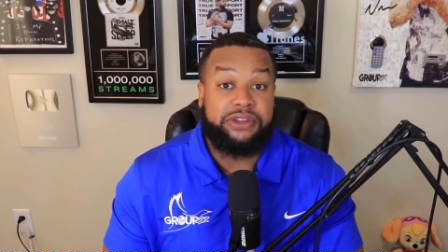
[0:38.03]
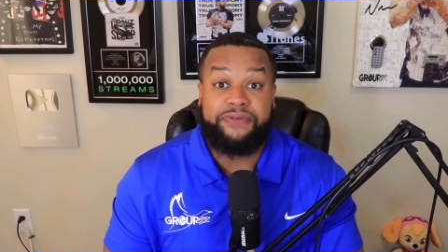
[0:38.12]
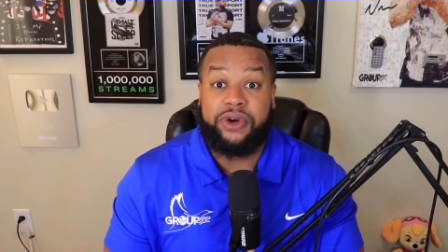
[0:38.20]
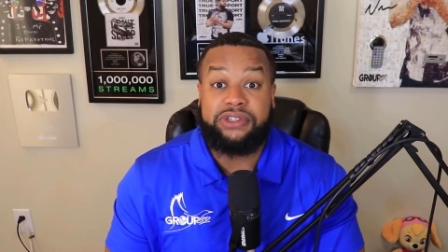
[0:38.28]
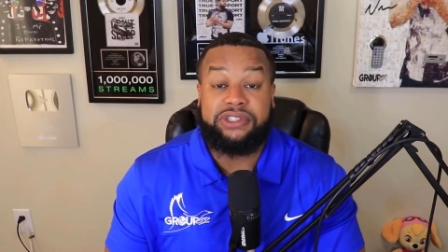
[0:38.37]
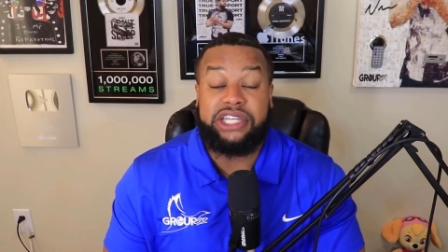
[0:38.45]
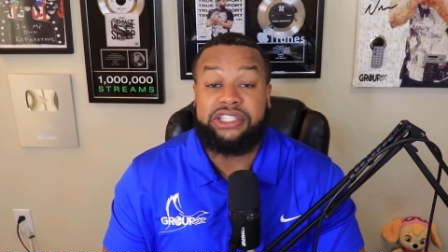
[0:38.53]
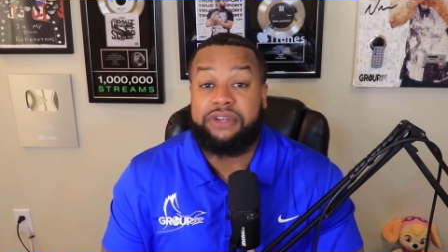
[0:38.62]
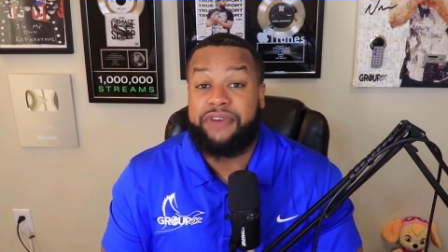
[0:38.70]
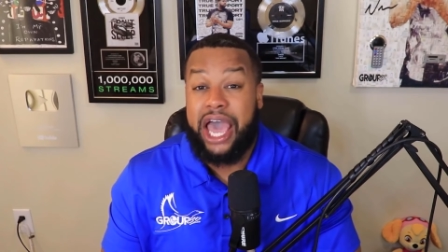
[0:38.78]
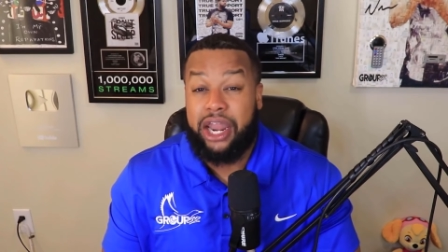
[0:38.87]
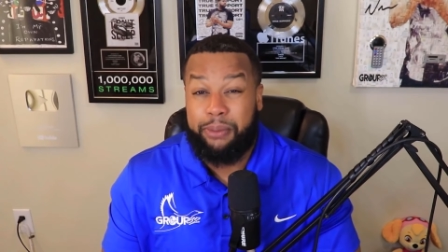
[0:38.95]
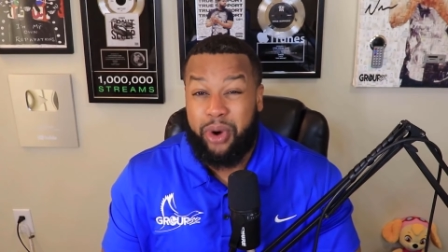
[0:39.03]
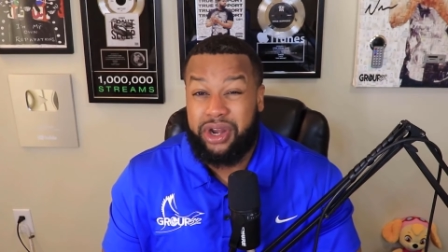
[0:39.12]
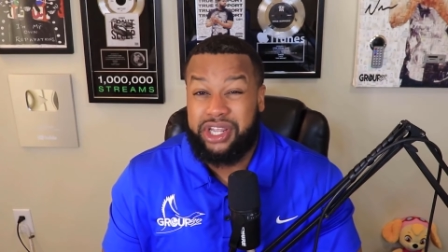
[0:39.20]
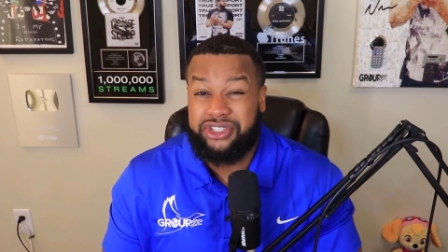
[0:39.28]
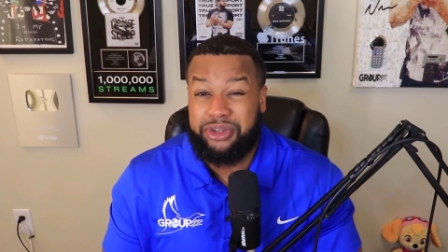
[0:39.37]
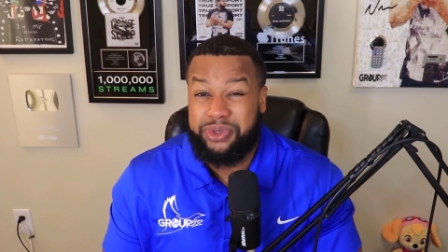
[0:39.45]
You get the first lesson of how to
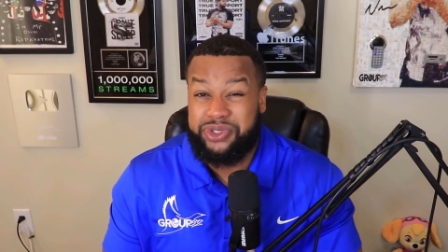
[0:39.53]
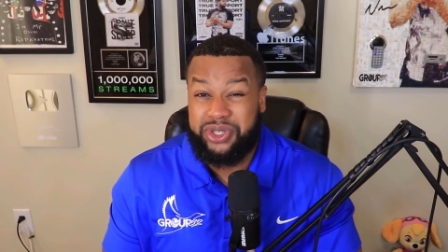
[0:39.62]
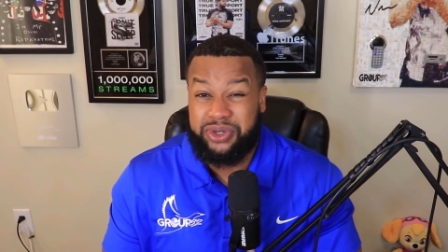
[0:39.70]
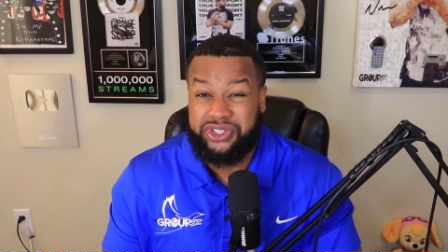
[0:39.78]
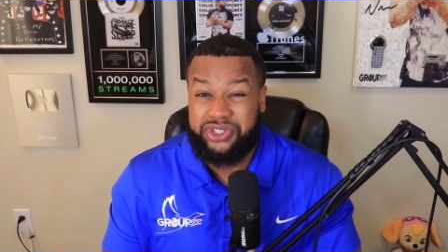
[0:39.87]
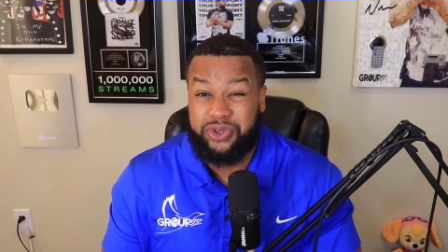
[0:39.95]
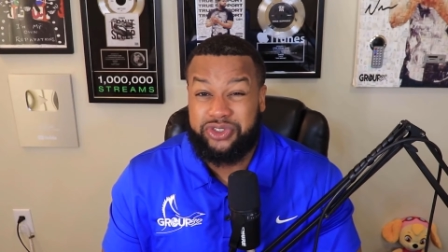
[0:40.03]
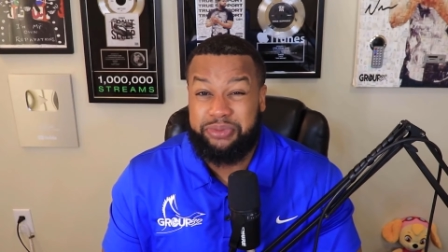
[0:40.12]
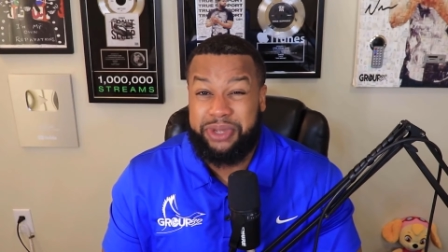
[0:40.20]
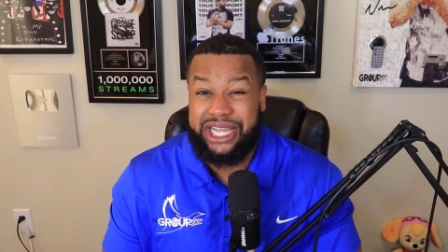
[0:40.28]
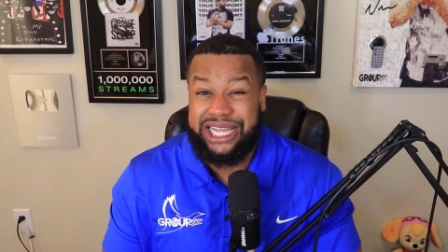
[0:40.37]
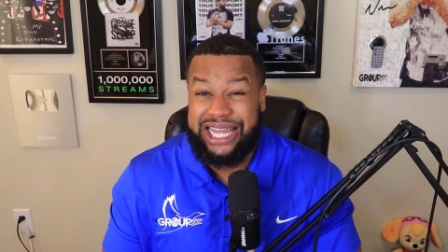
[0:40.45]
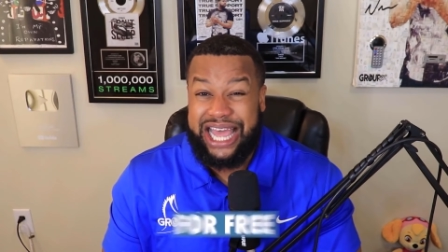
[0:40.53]
market your music on social media